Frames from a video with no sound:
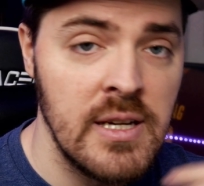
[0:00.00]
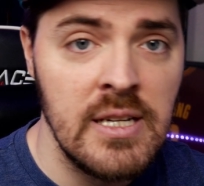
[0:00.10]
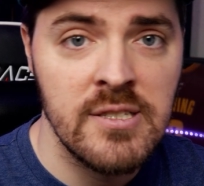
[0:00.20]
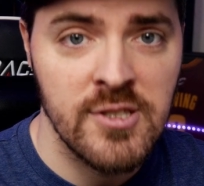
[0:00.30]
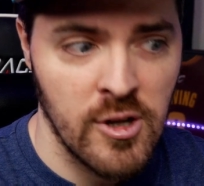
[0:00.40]

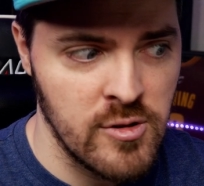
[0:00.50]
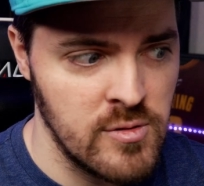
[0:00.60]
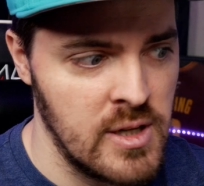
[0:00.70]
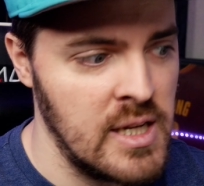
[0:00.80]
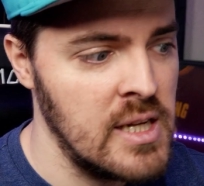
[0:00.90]
So
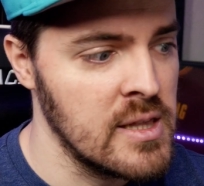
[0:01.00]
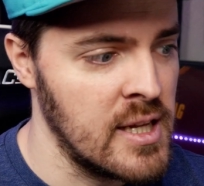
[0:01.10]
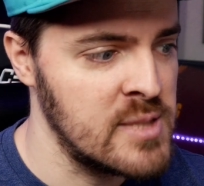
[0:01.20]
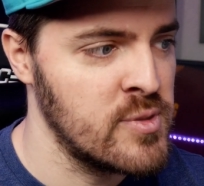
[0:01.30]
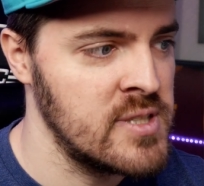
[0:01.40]

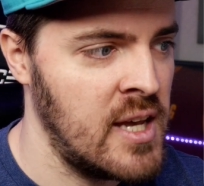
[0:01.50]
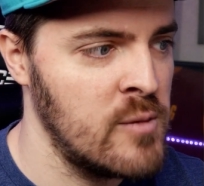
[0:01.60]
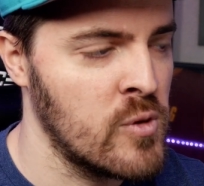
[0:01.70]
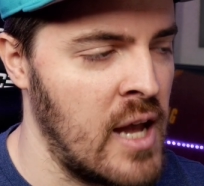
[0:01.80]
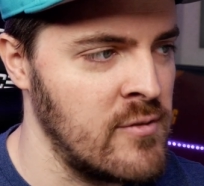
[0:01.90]
let's pretend
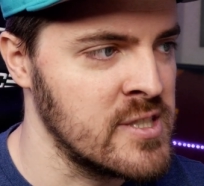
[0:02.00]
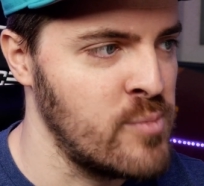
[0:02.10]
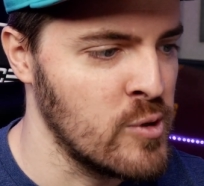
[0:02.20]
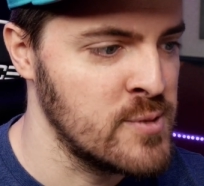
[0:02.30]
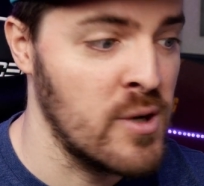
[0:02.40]
we have a
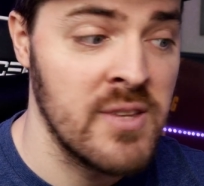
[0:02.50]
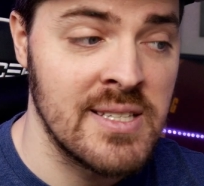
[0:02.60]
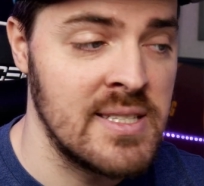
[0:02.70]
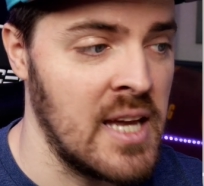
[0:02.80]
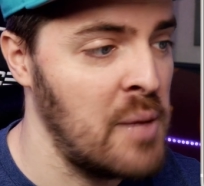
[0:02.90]
Sportsbook
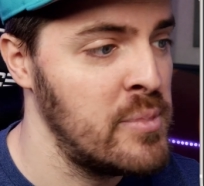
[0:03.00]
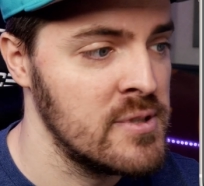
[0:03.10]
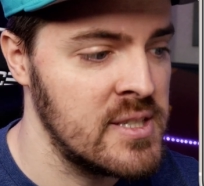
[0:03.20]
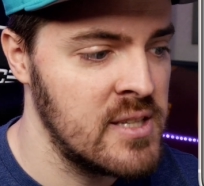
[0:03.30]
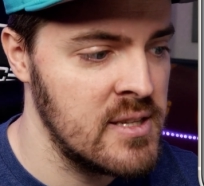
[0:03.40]
that's not built
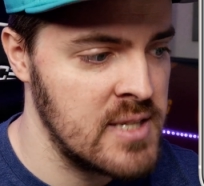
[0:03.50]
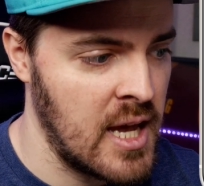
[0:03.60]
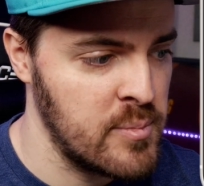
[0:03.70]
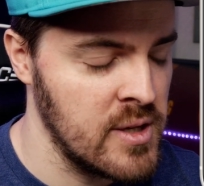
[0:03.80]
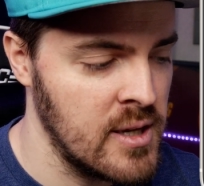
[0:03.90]
into this
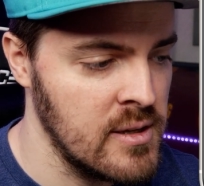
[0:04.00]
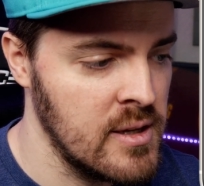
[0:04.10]
app yet.